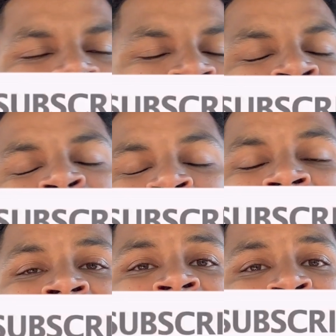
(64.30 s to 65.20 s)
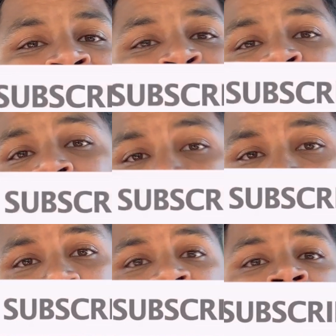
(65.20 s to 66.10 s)
You already know what it is, man. Bro, the
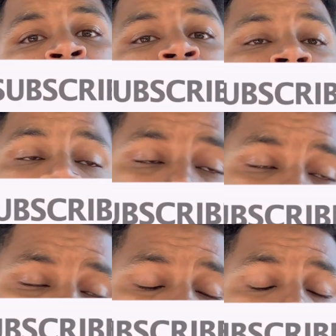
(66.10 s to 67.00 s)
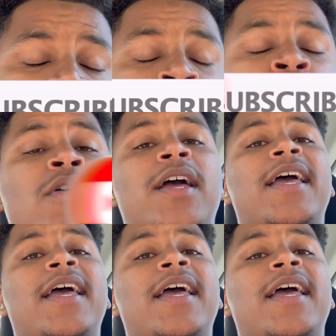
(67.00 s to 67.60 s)
50k super bro to 100k super real.